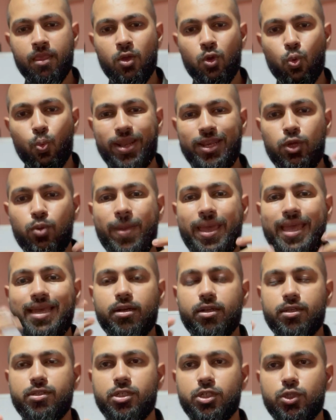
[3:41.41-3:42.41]
when you make a
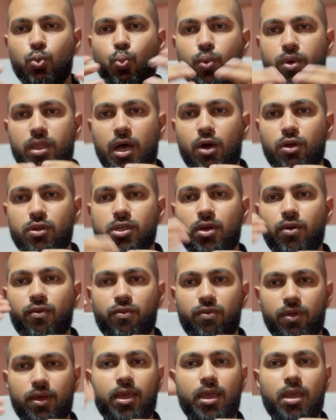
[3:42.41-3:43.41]
decision without
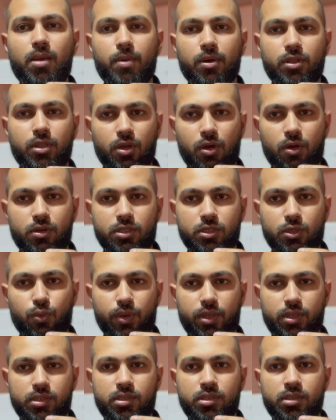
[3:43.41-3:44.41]
thinking about the
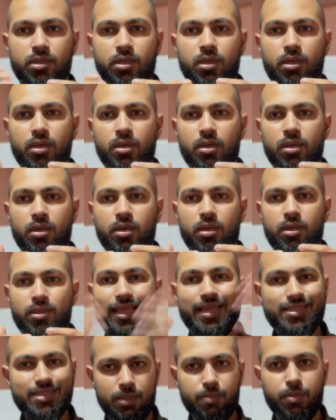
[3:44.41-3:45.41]
consequence,
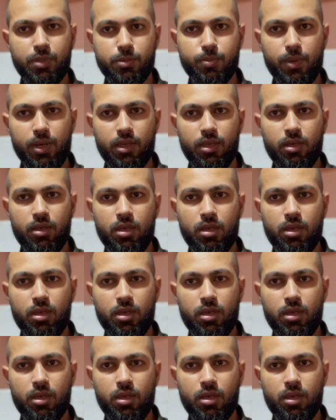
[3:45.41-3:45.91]
that's an impulse buy.